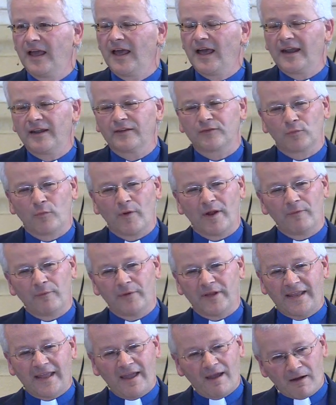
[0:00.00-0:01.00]
And it's when
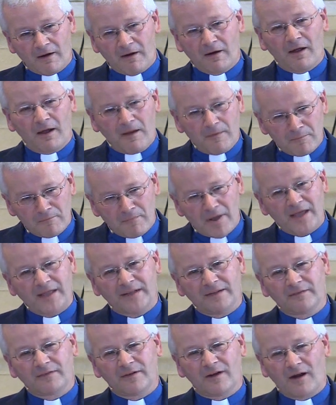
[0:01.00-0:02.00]
we get our
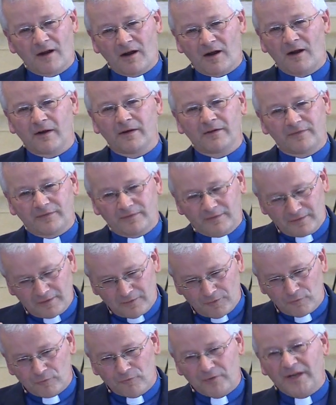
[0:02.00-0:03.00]
minds and our hearts
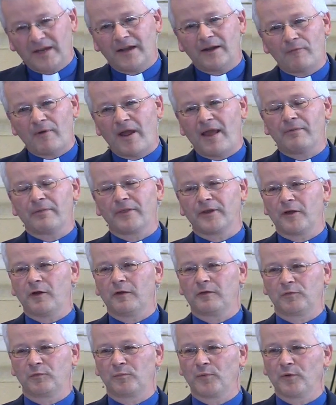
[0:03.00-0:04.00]
really around the
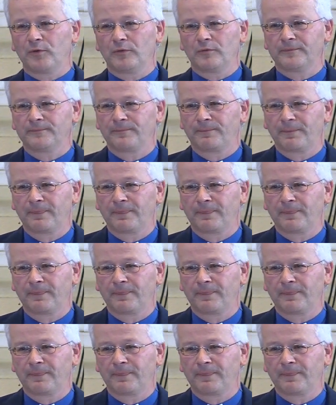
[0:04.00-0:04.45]
gospel